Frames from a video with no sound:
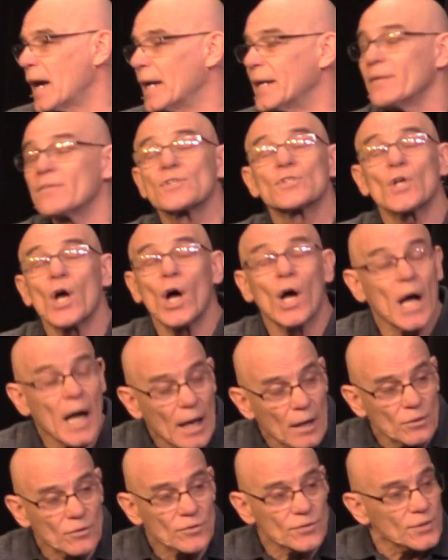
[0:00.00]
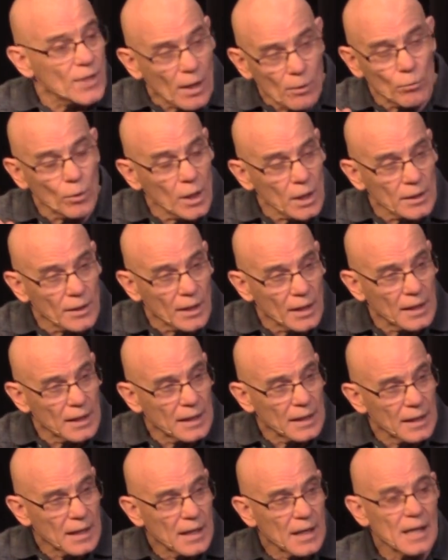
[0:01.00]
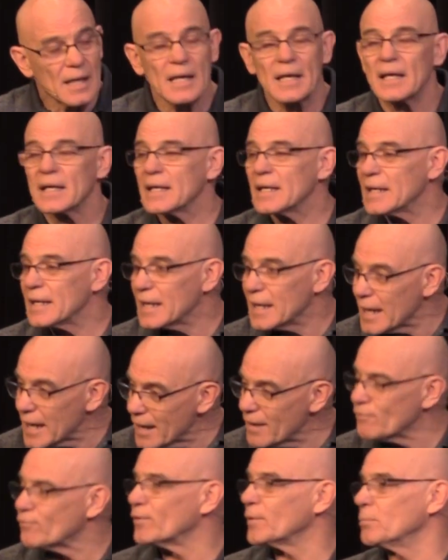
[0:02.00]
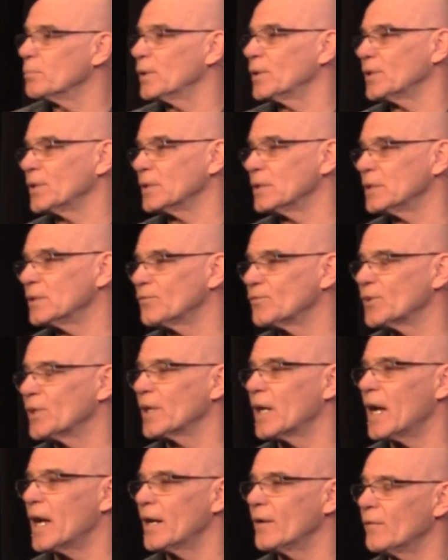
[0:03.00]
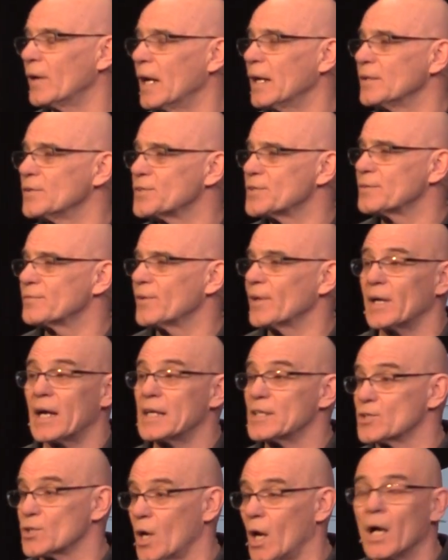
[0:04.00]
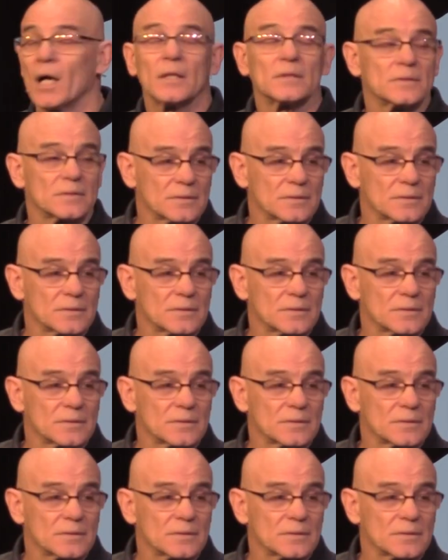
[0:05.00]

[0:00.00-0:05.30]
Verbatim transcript: I never saw a house, not one. Everybody lived in a high rise that I saw.